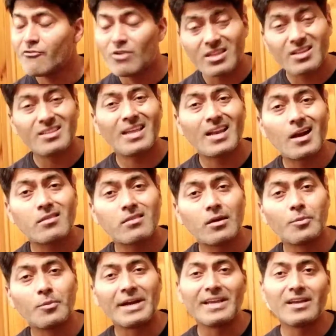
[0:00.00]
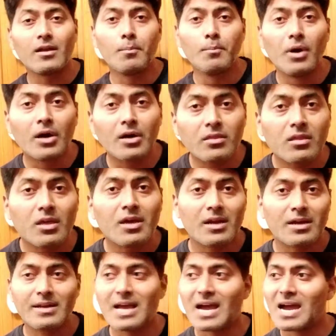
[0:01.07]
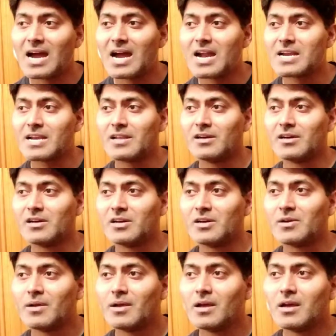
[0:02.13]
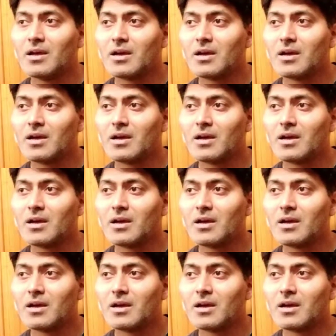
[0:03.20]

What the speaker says: whether there are some critical bugs that